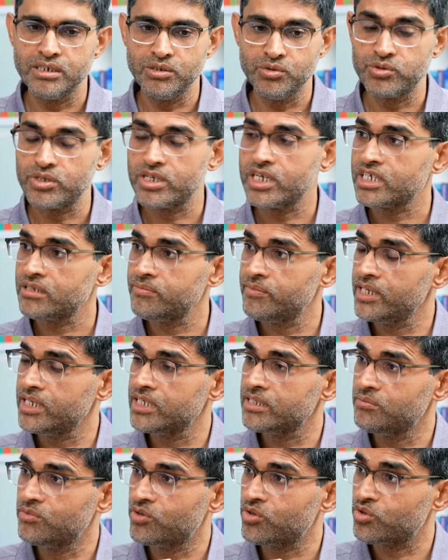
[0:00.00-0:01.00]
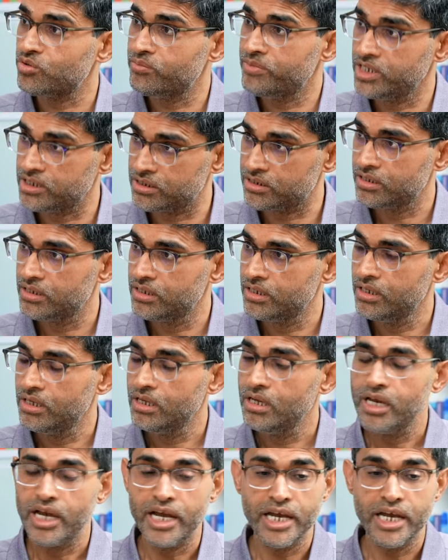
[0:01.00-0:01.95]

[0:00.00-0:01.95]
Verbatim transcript: user experience more robust. Yeah.